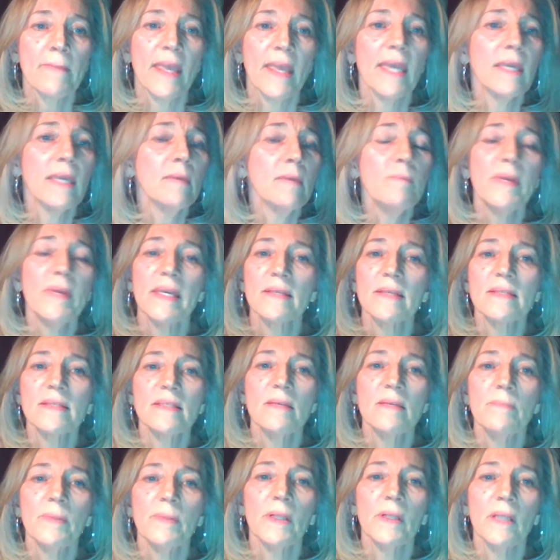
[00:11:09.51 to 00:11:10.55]
It can be as
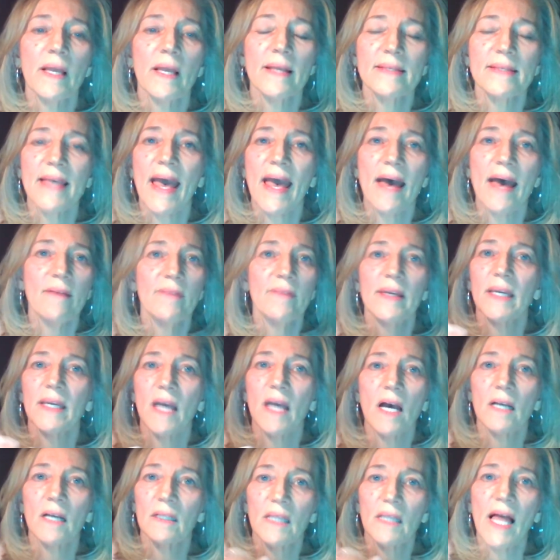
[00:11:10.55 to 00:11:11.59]
simple as
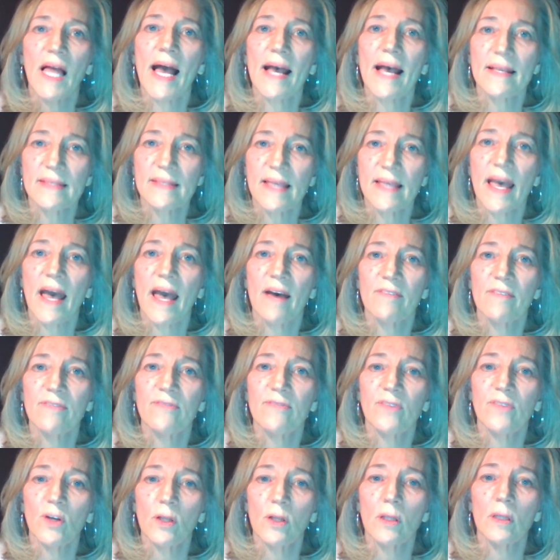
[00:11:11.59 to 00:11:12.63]
having a glass
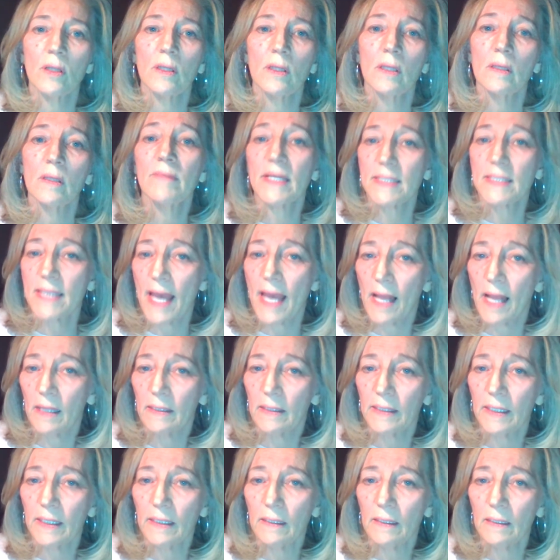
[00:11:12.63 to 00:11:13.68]
half full
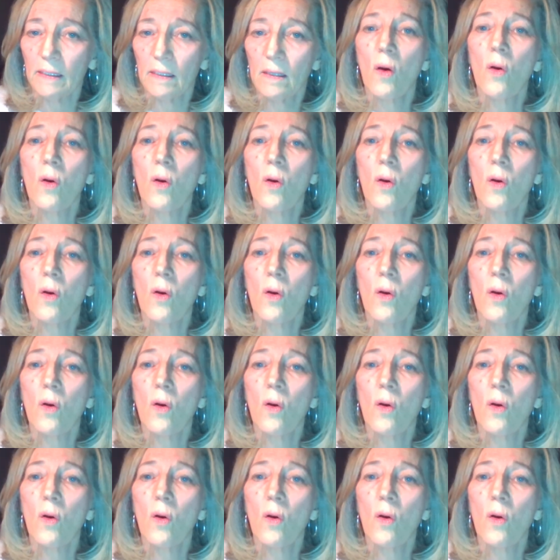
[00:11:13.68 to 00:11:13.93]
mentality,